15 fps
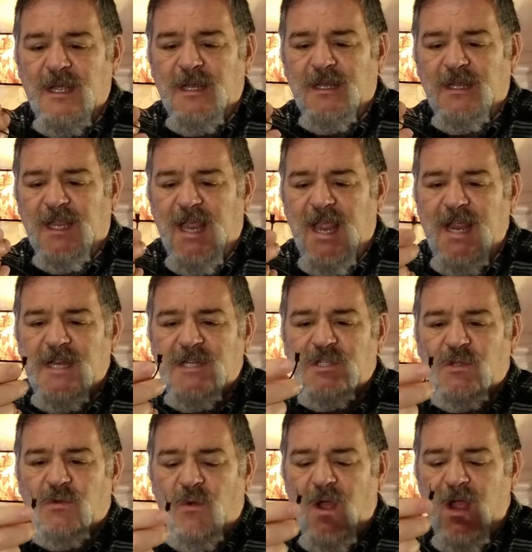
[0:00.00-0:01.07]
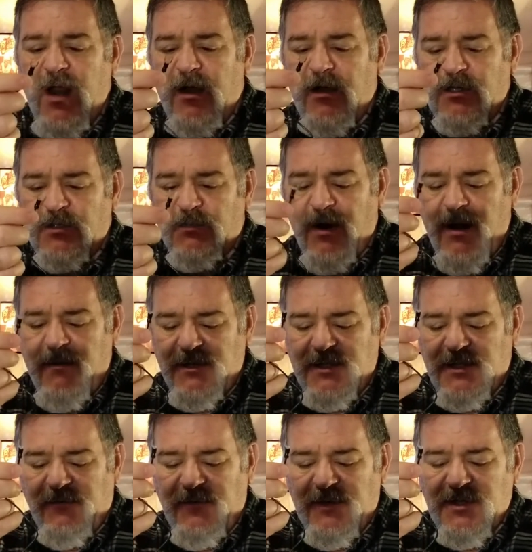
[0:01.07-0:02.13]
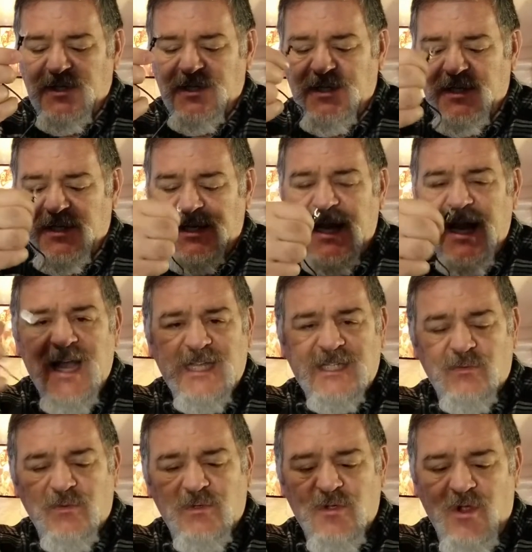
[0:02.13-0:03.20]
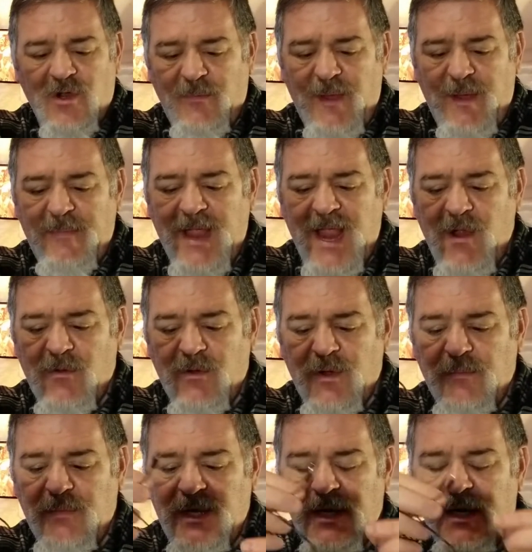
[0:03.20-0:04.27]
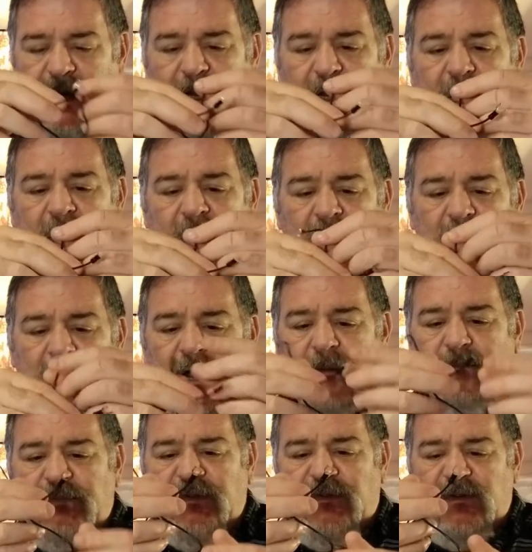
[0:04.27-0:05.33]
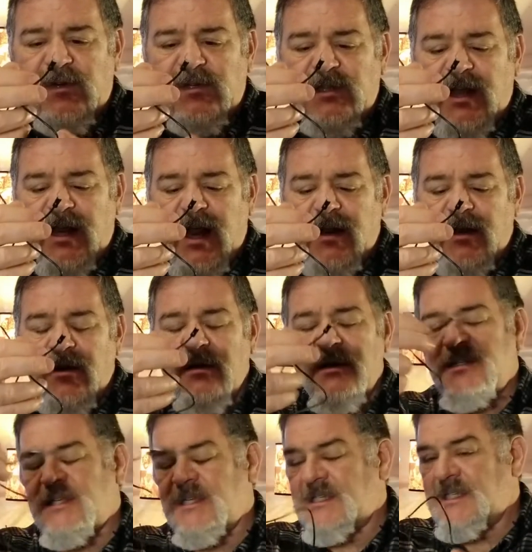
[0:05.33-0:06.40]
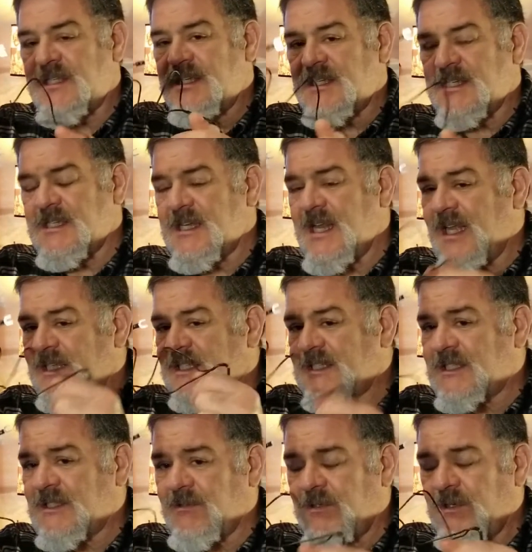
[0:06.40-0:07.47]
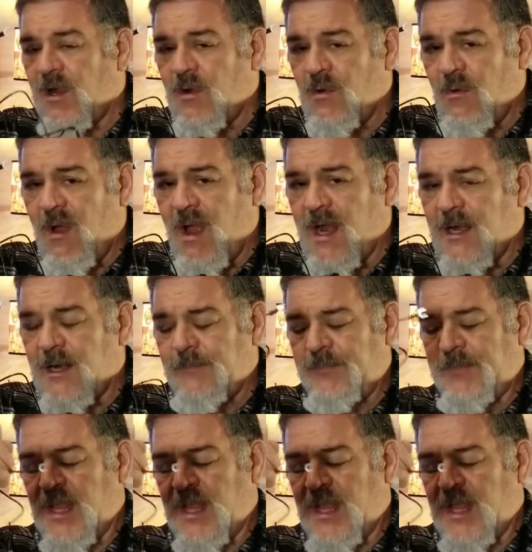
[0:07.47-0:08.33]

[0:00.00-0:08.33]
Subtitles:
The gauge of the wire is probably sufficient to the task. We'll talk about power in a minute. The first thing I notice is this is not silicone wire.